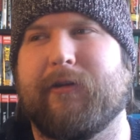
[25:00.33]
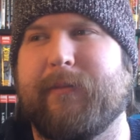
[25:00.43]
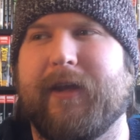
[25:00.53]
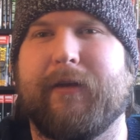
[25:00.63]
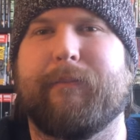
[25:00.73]
with
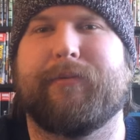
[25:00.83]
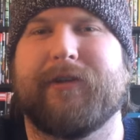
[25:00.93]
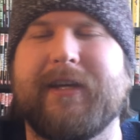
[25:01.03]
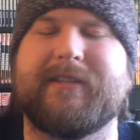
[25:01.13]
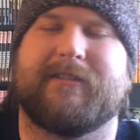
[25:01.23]
me,
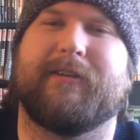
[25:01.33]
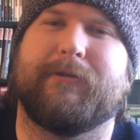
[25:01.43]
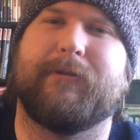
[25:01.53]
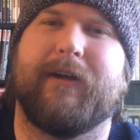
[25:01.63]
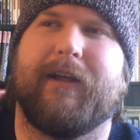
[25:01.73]
please
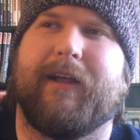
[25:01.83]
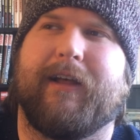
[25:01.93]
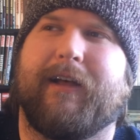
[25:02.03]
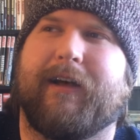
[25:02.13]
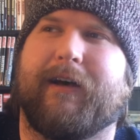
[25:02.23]
do.
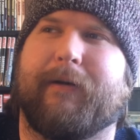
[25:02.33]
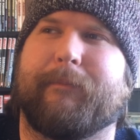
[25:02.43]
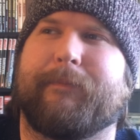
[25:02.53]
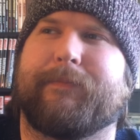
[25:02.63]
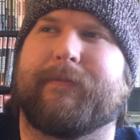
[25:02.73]

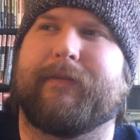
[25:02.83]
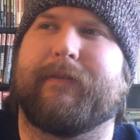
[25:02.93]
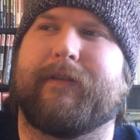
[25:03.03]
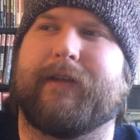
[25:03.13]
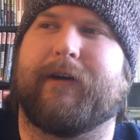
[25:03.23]

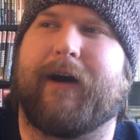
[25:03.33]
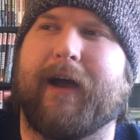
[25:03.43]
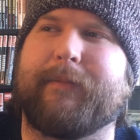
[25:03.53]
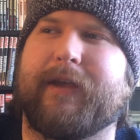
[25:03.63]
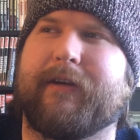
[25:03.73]
You know,
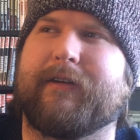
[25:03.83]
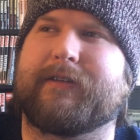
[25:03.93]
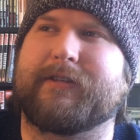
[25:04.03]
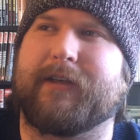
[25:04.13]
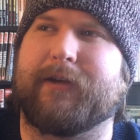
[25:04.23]
I'm here
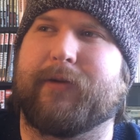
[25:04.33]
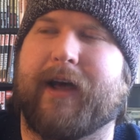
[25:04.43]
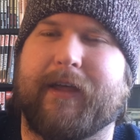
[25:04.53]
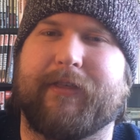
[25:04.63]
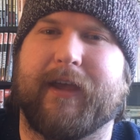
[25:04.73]
to tell you what
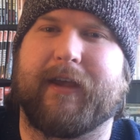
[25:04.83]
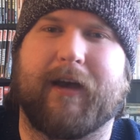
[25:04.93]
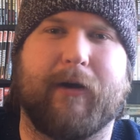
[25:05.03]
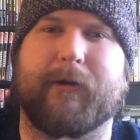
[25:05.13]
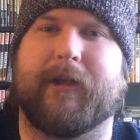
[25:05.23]
I think.
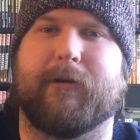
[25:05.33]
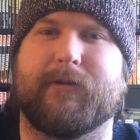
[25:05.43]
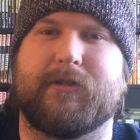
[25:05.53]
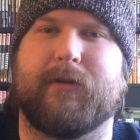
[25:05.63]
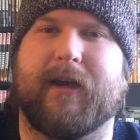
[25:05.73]
I want to hear
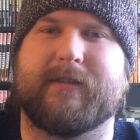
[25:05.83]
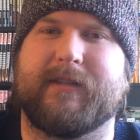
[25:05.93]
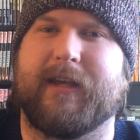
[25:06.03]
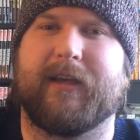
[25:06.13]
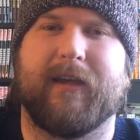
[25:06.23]
what you guys
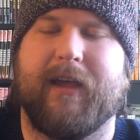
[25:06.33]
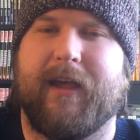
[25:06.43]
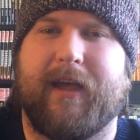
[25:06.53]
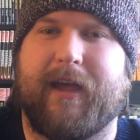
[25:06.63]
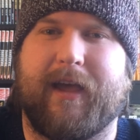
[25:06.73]
think.
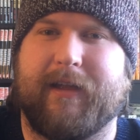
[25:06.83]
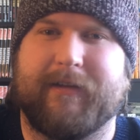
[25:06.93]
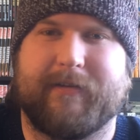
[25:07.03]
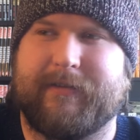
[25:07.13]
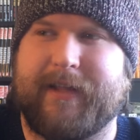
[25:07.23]

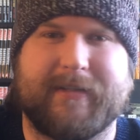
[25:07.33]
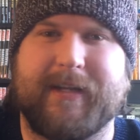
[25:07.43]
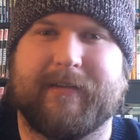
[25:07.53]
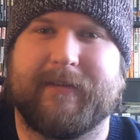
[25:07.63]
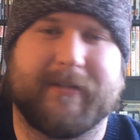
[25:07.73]
And that's
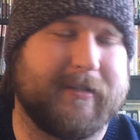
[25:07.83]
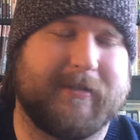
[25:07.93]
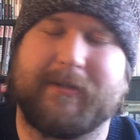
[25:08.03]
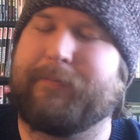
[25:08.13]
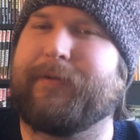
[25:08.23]
it. That's as
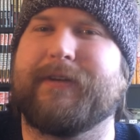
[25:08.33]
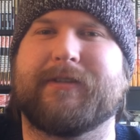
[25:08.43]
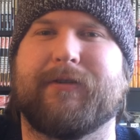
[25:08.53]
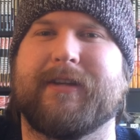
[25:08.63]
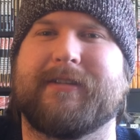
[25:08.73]
simple
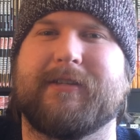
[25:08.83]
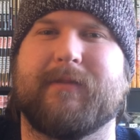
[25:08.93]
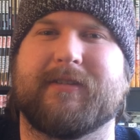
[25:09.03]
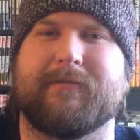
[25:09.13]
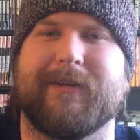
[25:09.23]
as
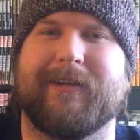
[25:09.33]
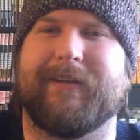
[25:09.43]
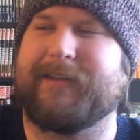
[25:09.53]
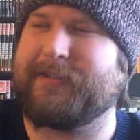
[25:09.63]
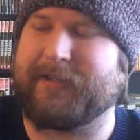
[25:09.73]
criticism is to me.
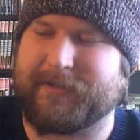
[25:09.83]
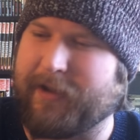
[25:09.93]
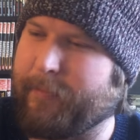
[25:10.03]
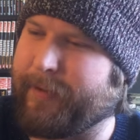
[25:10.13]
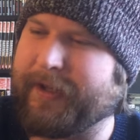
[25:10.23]
It's
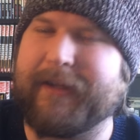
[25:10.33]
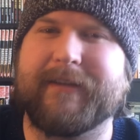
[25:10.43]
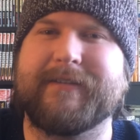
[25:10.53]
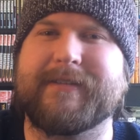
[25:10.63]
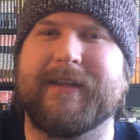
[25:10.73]
just
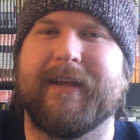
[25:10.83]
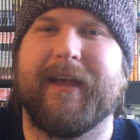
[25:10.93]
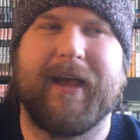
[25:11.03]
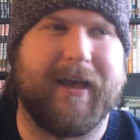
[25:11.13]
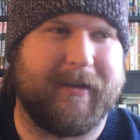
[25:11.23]
opinions,
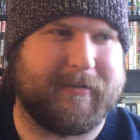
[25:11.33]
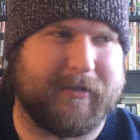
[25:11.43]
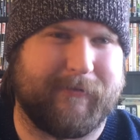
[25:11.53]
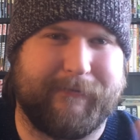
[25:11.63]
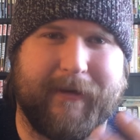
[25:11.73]
and it's
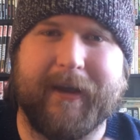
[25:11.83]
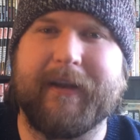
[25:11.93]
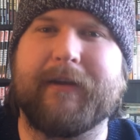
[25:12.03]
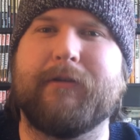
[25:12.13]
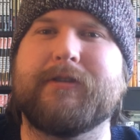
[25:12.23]
just
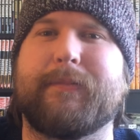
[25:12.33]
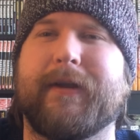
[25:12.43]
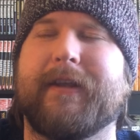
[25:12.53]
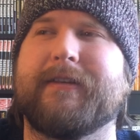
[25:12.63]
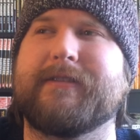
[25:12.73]
finding whose
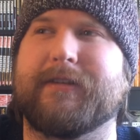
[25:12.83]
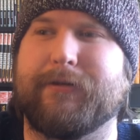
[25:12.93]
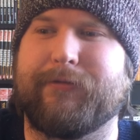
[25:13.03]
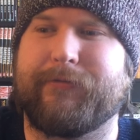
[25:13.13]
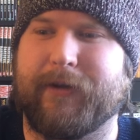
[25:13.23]
opinions
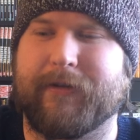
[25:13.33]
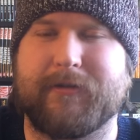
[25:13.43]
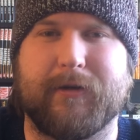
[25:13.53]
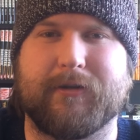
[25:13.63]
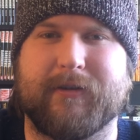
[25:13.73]
you feel
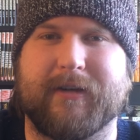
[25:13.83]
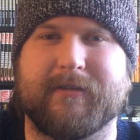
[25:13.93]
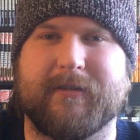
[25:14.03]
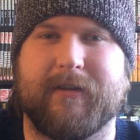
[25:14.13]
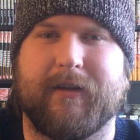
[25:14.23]
that you can
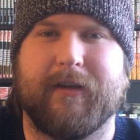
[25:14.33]
trust.